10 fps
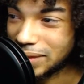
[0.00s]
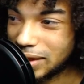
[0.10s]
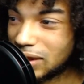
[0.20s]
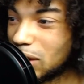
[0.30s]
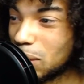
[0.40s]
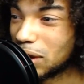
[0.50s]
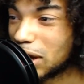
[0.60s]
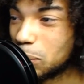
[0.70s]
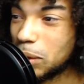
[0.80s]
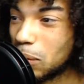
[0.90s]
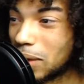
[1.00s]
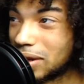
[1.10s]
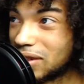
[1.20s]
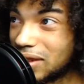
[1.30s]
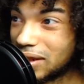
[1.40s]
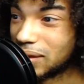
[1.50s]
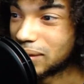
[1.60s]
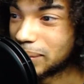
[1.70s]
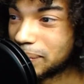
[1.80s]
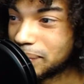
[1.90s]
Because I know a lot of people want to see this. Turns out this
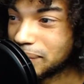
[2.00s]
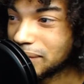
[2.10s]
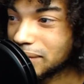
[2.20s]
is a Tuesday video.